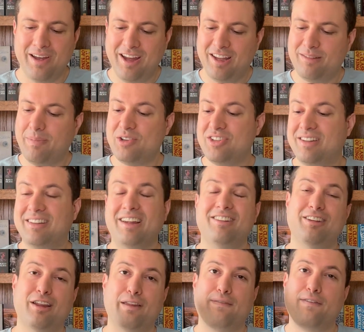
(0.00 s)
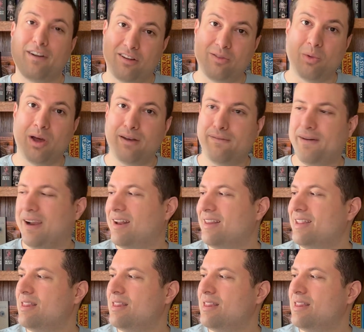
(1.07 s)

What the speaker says: especially because I saw the first one finally,